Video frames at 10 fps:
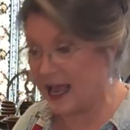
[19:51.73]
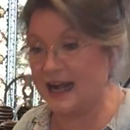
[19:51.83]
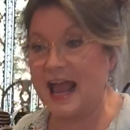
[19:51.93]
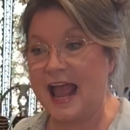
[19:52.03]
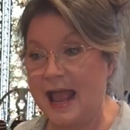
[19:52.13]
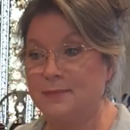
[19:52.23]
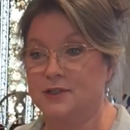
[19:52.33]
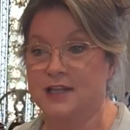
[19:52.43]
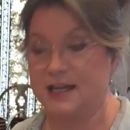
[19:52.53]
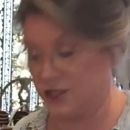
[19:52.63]
kind of
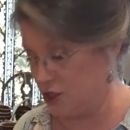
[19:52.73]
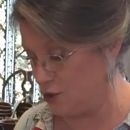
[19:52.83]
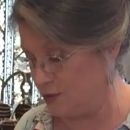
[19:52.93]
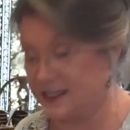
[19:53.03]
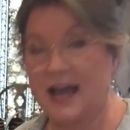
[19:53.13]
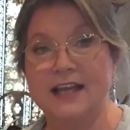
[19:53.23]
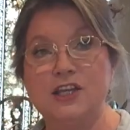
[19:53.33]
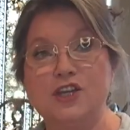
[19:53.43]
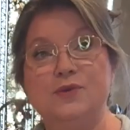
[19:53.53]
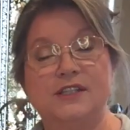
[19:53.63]
apples I used. I
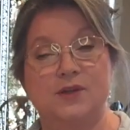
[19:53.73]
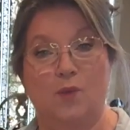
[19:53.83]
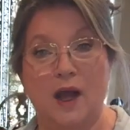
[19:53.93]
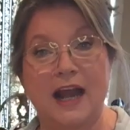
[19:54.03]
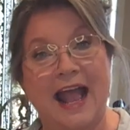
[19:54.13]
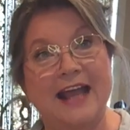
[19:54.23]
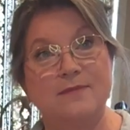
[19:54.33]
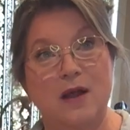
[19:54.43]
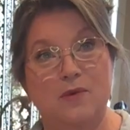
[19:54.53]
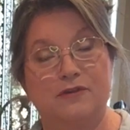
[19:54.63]
used what I had
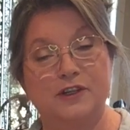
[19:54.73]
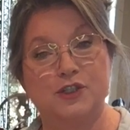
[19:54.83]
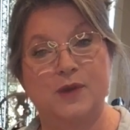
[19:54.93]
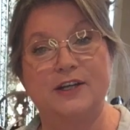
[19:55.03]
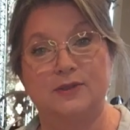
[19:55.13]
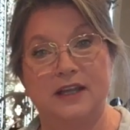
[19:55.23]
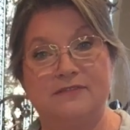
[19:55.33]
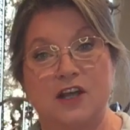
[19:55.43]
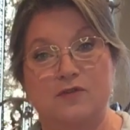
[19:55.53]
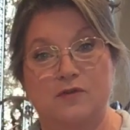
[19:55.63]
in my refrigerator
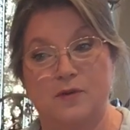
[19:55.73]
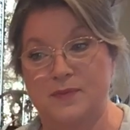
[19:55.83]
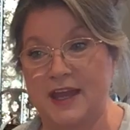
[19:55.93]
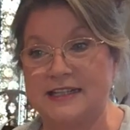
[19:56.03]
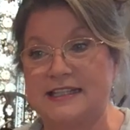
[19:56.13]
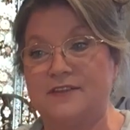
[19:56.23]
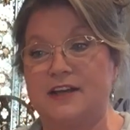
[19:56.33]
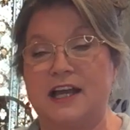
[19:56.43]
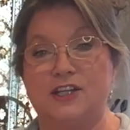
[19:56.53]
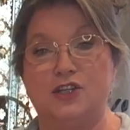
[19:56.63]
left over from
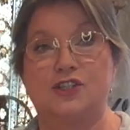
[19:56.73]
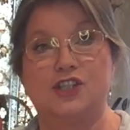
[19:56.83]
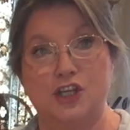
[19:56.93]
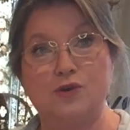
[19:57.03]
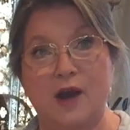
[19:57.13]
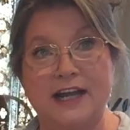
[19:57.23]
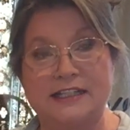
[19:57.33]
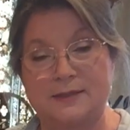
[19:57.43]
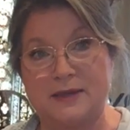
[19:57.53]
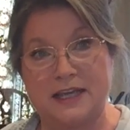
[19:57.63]
Thanksgiving. I used 2
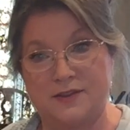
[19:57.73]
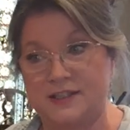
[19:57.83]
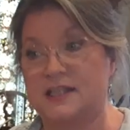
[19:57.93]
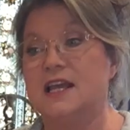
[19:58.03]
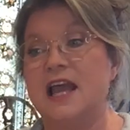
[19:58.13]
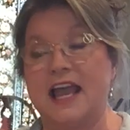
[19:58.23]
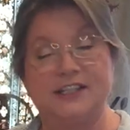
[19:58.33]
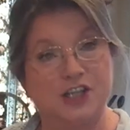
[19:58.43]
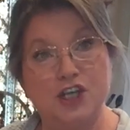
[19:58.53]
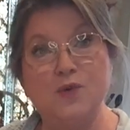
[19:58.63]
Granny Smiths
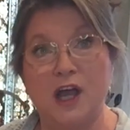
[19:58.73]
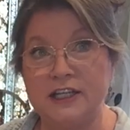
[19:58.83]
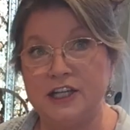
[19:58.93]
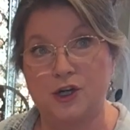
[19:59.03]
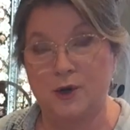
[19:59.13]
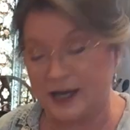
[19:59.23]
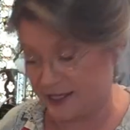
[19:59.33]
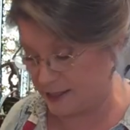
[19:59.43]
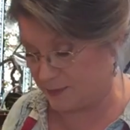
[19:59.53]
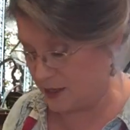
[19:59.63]
and 2
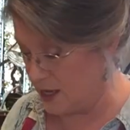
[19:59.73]
Honeycrisp.